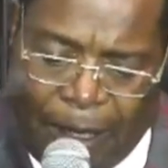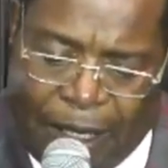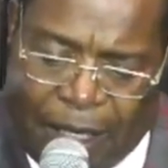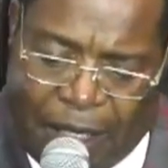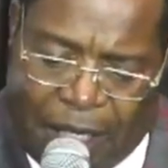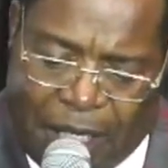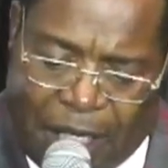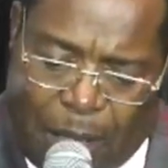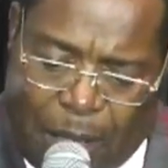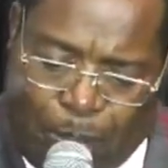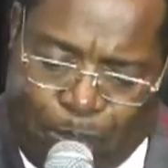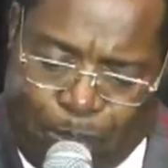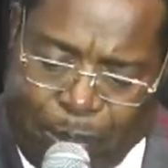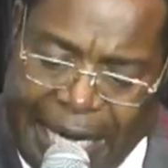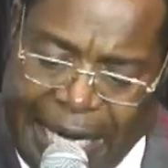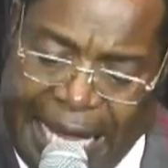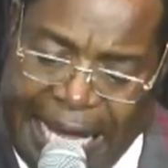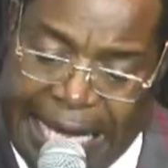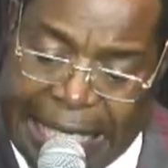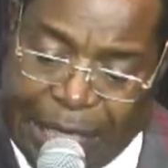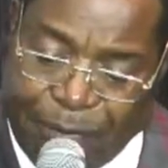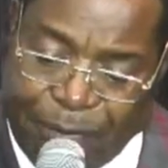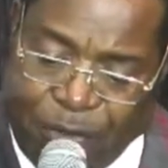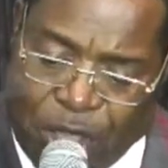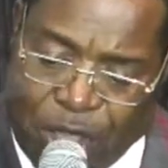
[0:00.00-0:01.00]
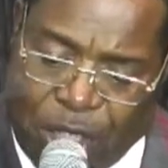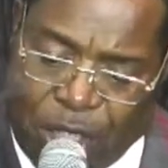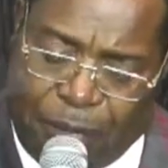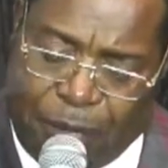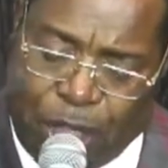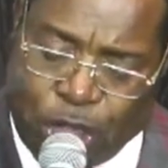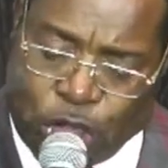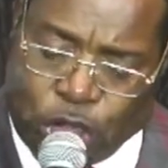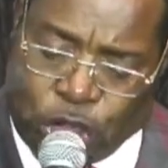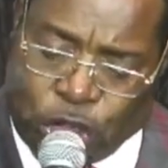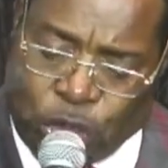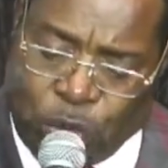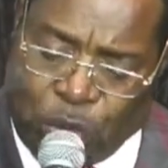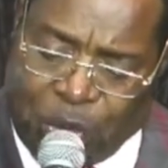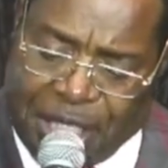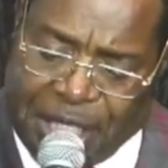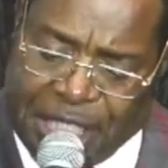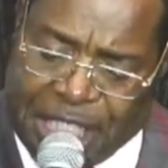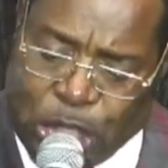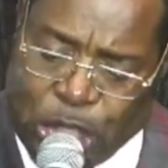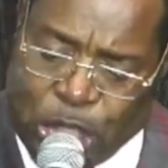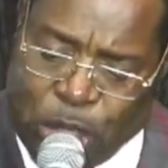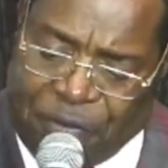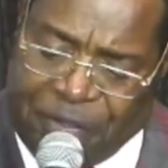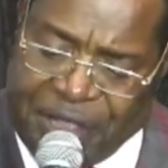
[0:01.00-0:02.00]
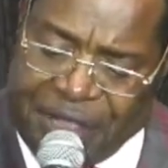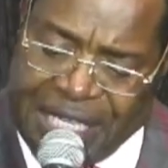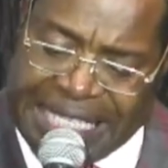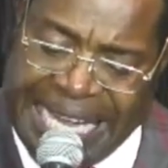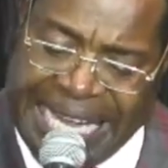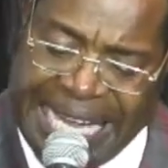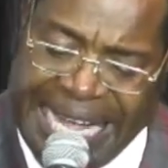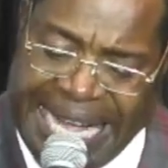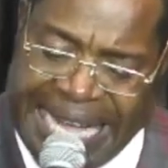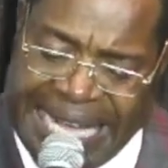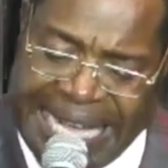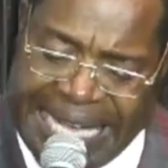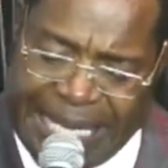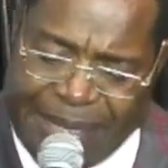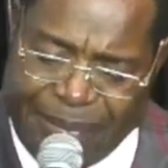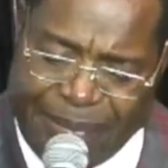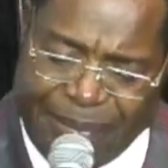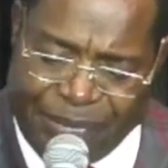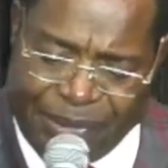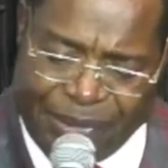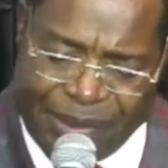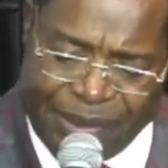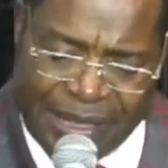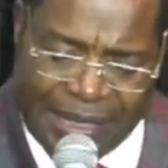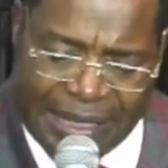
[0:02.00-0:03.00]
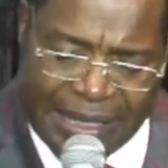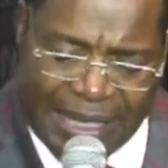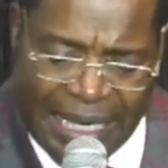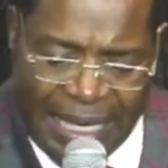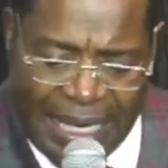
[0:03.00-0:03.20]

he planned for the maturity of the times